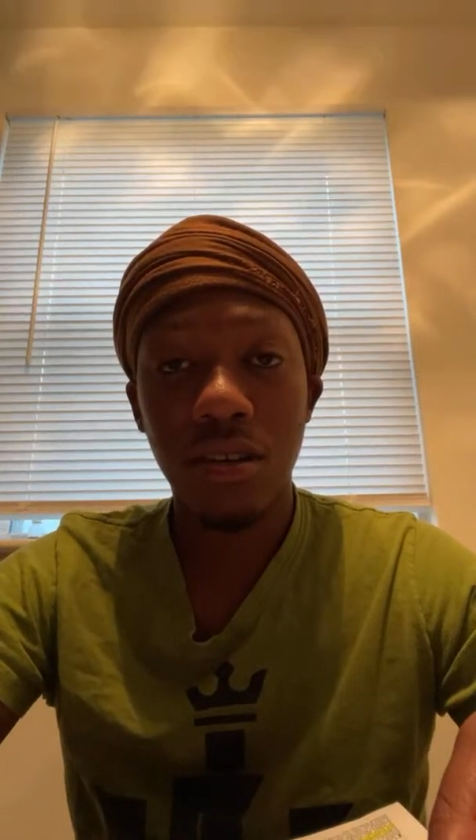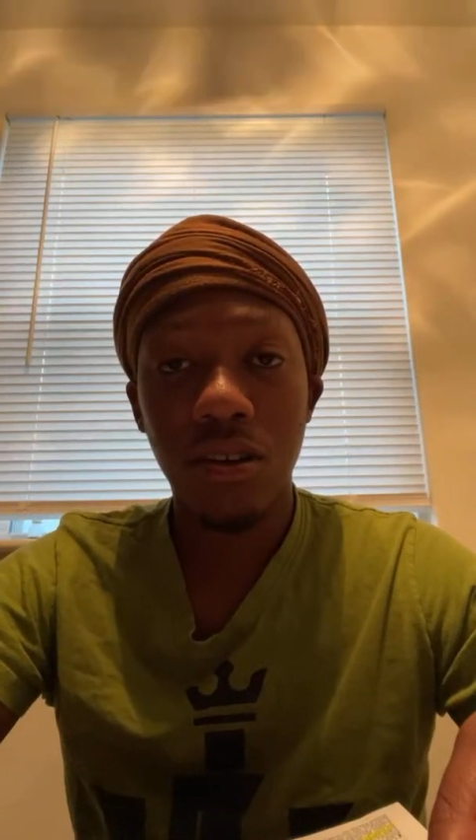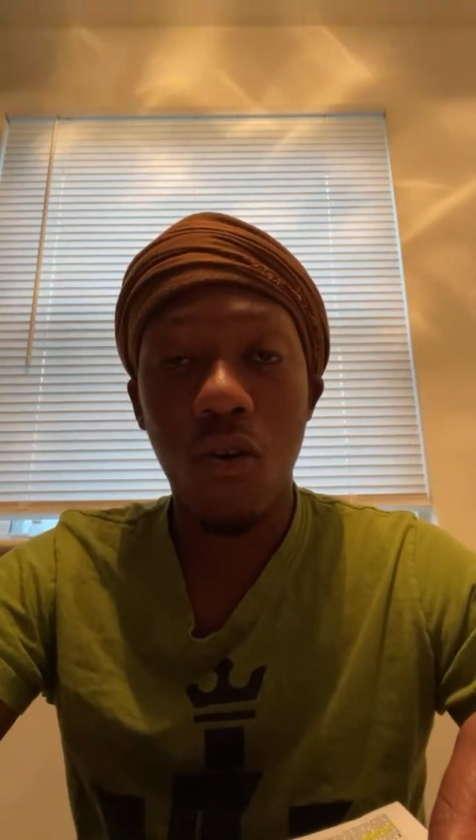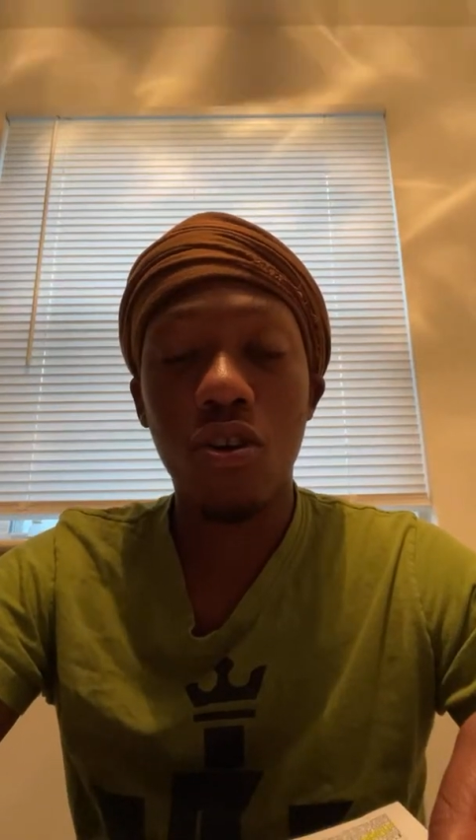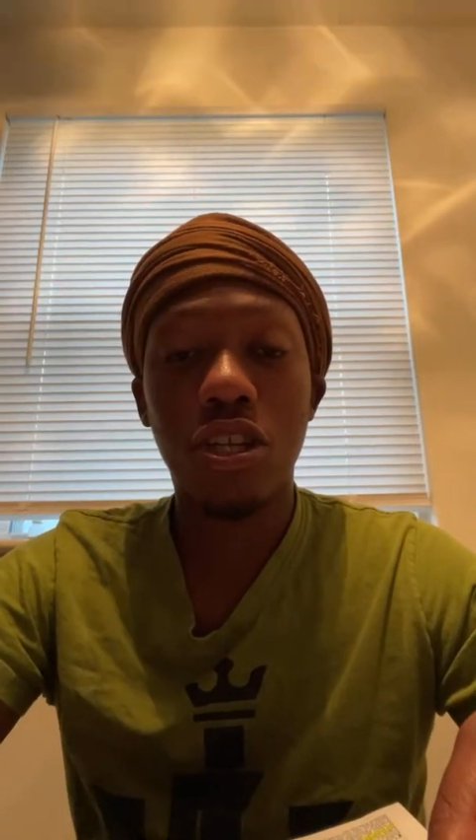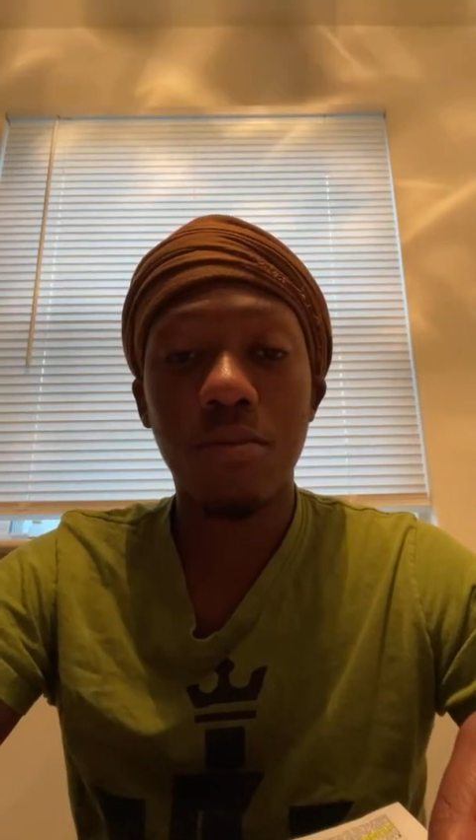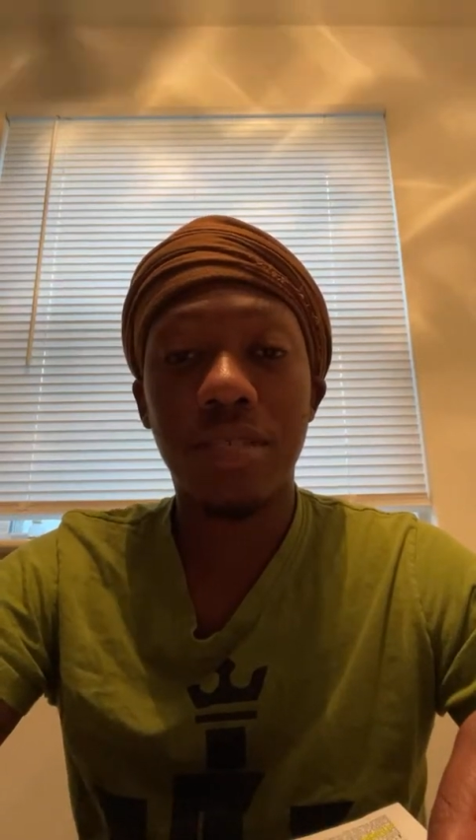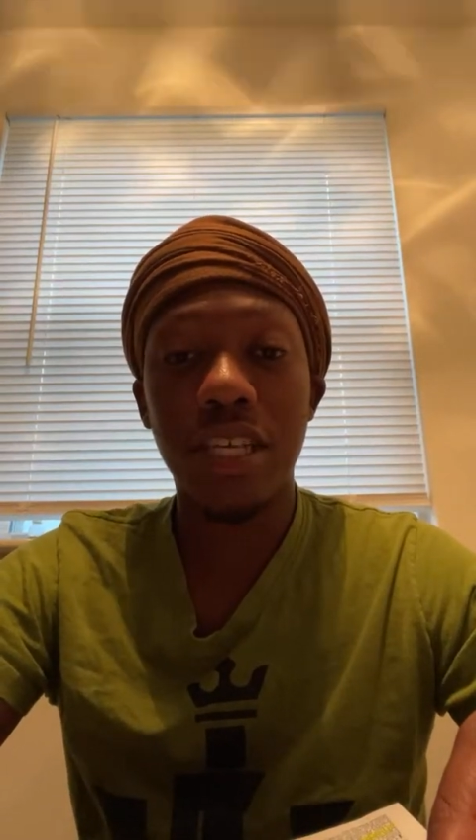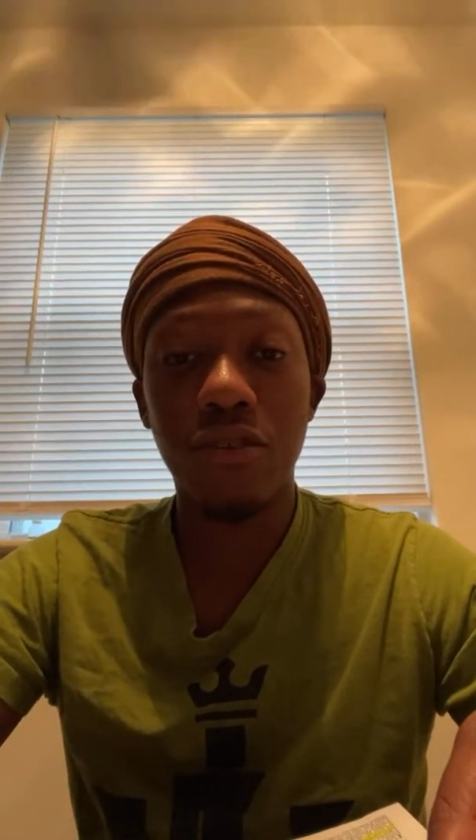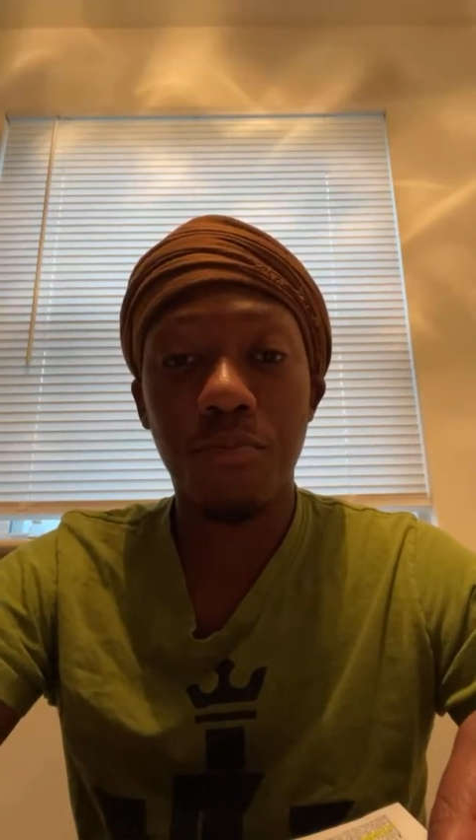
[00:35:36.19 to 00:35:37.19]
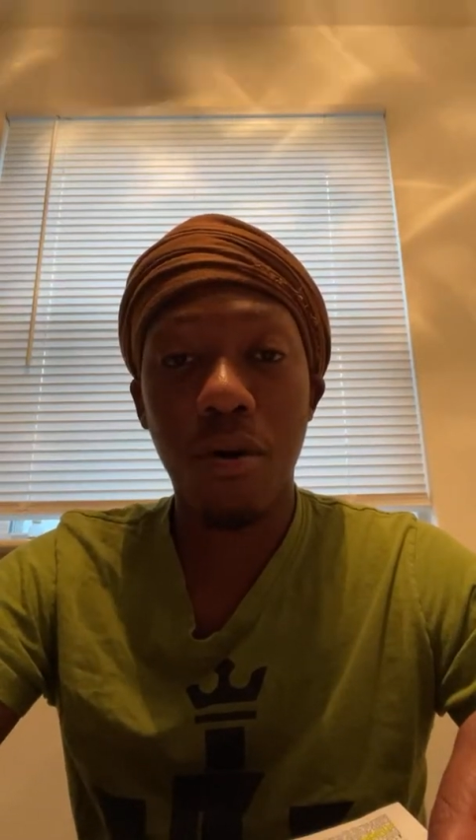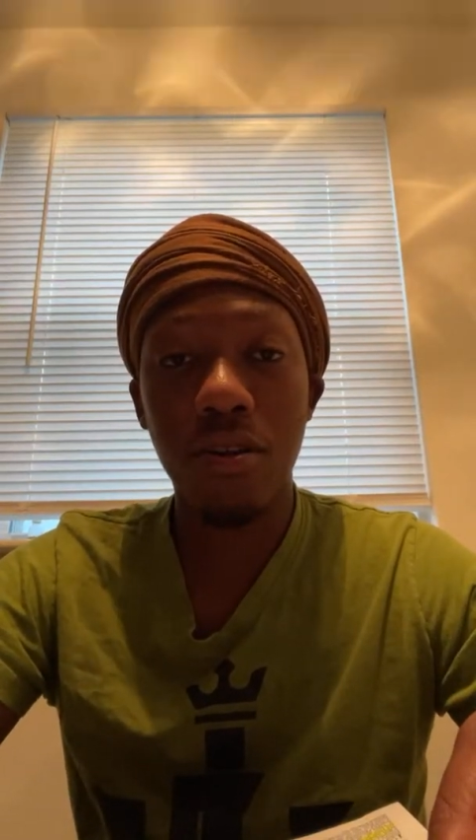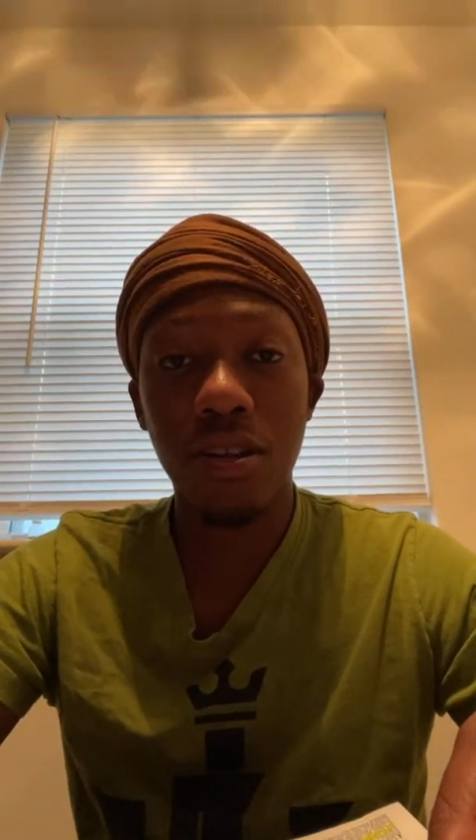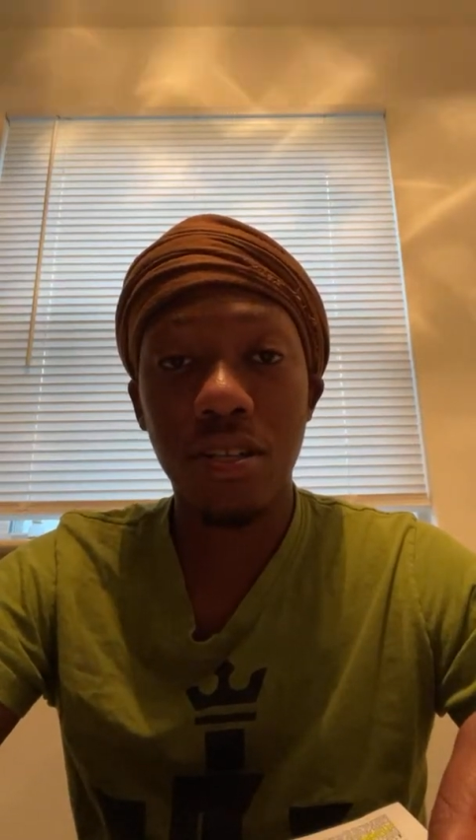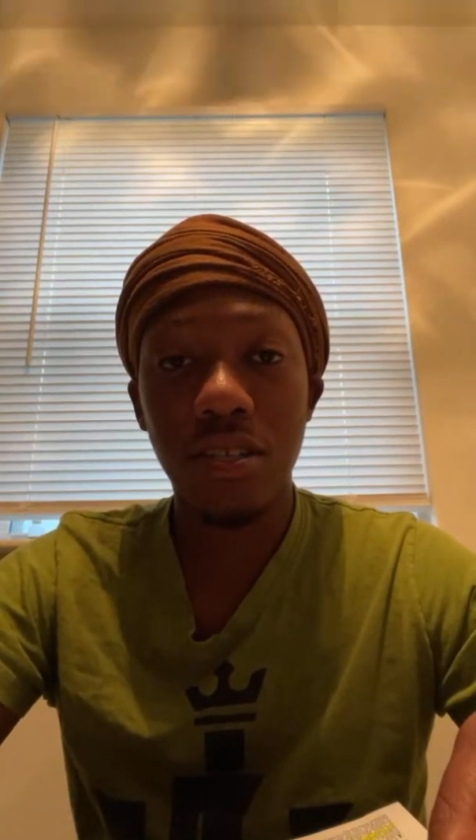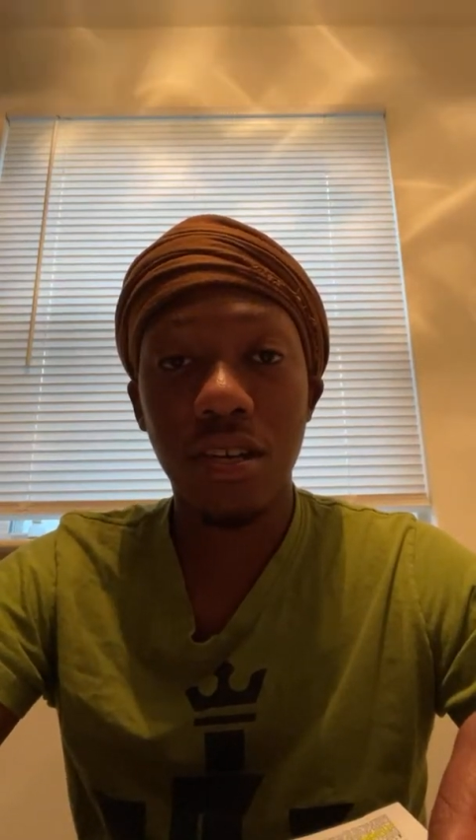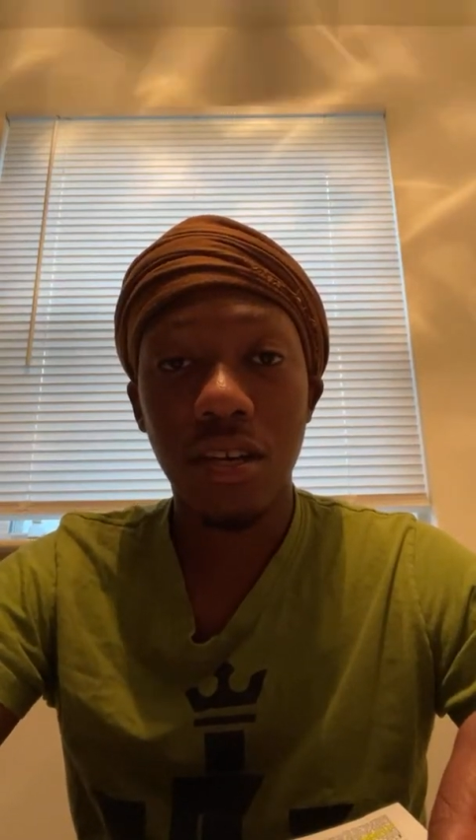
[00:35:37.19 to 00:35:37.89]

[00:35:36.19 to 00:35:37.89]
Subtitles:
Going to some secret parties.